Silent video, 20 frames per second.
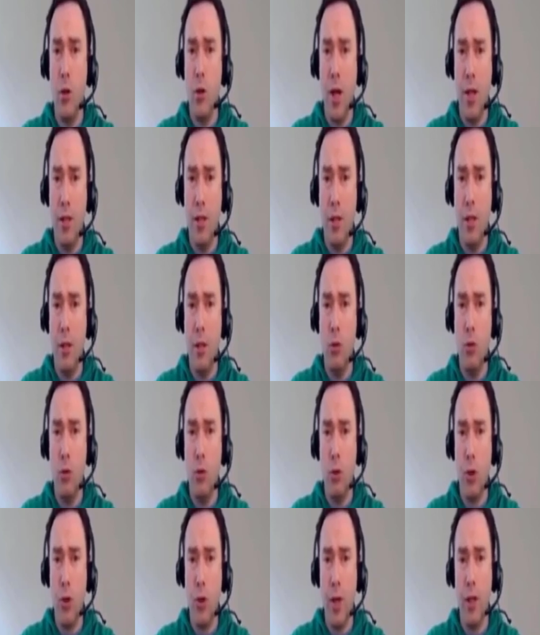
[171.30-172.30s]
a good idea
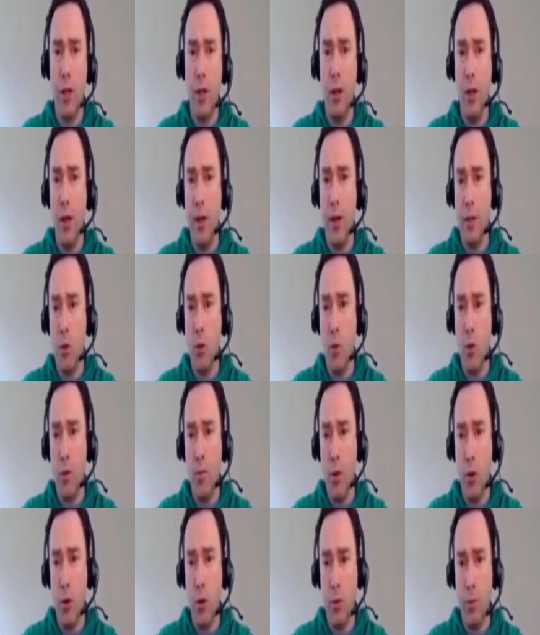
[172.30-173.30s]
to trade light
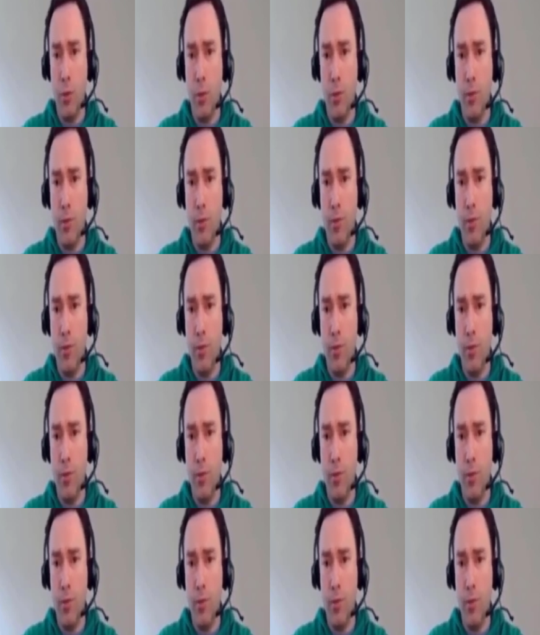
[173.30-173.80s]
square bishops.